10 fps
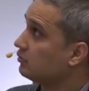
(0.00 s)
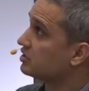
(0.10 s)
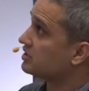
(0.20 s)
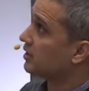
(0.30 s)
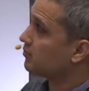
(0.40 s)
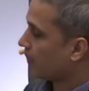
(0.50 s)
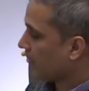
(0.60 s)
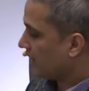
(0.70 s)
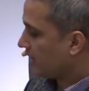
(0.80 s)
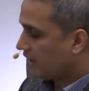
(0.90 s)
I would say.
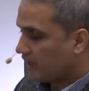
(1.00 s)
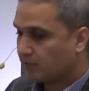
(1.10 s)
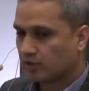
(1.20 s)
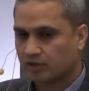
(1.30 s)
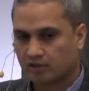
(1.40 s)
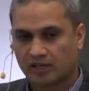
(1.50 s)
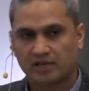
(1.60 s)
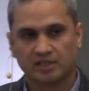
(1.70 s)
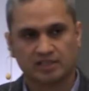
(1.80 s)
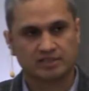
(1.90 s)
If your
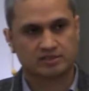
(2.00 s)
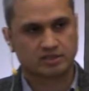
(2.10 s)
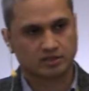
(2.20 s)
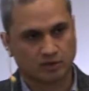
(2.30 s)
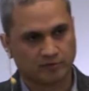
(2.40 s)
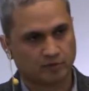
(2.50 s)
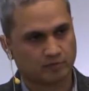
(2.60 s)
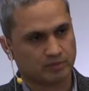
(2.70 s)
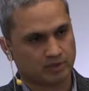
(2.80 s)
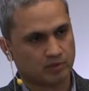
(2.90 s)
requirement is to go for
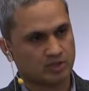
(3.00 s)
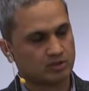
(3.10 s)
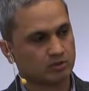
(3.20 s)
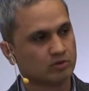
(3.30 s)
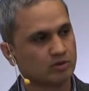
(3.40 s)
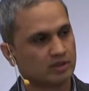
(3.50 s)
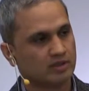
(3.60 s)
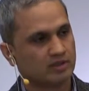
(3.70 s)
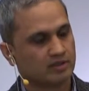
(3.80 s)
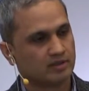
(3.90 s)
between two
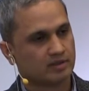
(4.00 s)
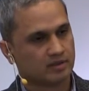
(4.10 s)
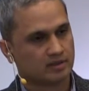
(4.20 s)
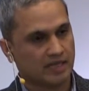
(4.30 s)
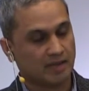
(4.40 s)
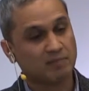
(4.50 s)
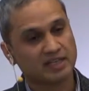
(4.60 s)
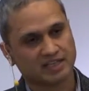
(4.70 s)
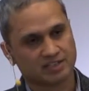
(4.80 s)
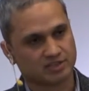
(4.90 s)

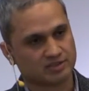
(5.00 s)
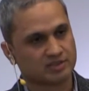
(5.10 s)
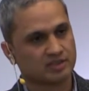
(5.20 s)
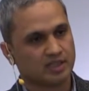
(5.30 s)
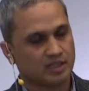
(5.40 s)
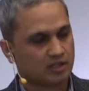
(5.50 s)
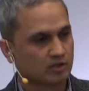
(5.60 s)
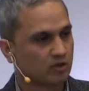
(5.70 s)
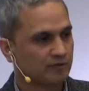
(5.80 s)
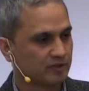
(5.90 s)
applications,
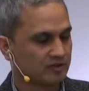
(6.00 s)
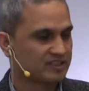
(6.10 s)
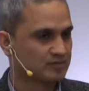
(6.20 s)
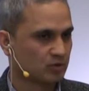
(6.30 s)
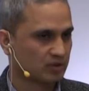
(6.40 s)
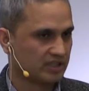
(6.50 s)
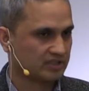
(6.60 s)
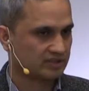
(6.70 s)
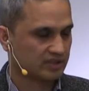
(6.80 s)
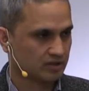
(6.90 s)
go for transport
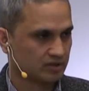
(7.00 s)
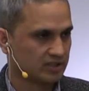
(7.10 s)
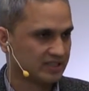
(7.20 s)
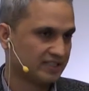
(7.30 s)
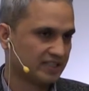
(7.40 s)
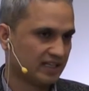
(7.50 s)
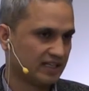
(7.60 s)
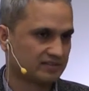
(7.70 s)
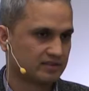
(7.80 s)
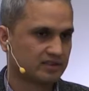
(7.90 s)
layer security or
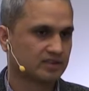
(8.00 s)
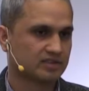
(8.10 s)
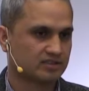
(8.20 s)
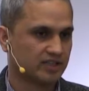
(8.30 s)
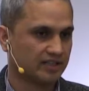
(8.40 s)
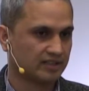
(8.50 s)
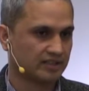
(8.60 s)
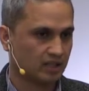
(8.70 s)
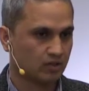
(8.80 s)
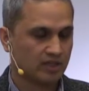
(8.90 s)
DTLS. This is a standard
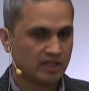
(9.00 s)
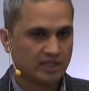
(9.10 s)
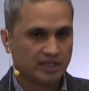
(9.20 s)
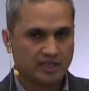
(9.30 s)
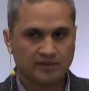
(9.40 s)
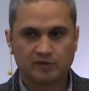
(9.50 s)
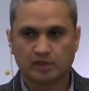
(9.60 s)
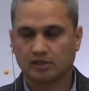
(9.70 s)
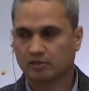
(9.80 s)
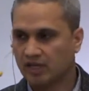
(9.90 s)
now. If
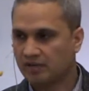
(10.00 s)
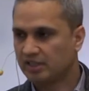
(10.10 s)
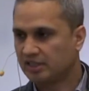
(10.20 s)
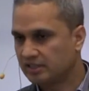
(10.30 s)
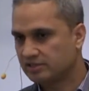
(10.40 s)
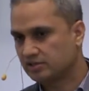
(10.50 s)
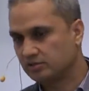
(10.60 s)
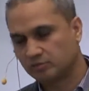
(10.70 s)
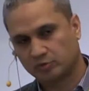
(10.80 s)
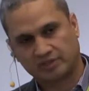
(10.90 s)
your requirement is
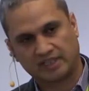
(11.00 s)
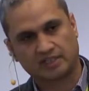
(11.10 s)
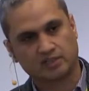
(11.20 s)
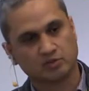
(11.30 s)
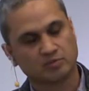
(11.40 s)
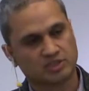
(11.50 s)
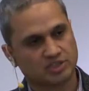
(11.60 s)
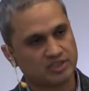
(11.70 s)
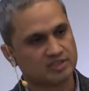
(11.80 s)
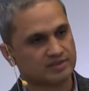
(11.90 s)
to protect two
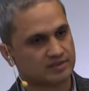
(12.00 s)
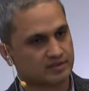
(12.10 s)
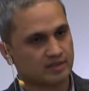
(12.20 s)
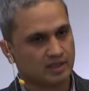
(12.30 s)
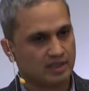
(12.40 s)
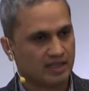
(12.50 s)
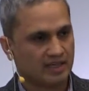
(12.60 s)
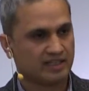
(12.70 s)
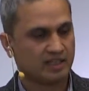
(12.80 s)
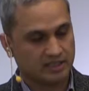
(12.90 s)
machines
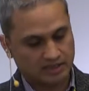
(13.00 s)
and